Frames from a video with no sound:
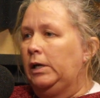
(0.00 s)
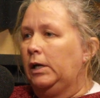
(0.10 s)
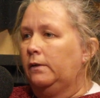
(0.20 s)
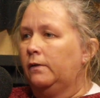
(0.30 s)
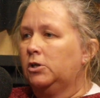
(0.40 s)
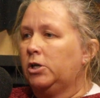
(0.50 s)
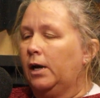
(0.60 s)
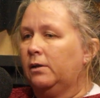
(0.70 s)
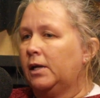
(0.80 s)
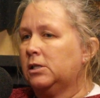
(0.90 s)
And then the
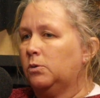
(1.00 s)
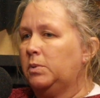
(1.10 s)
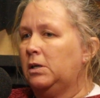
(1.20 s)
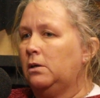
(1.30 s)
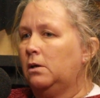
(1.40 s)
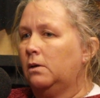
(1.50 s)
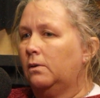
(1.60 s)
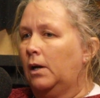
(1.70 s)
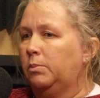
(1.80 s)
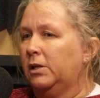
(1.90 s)
child has to be,
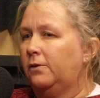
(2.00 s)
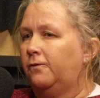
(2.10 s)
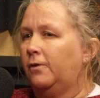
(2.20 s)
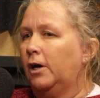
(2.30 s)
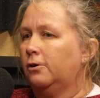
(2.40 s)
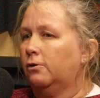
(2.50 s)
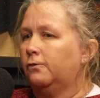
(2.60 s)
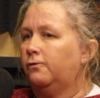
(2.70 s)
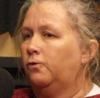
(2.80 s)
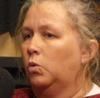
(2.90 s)
I believe, under
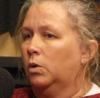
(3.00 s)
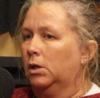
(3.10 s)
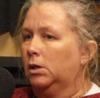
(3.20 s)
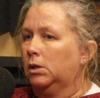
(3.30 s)
4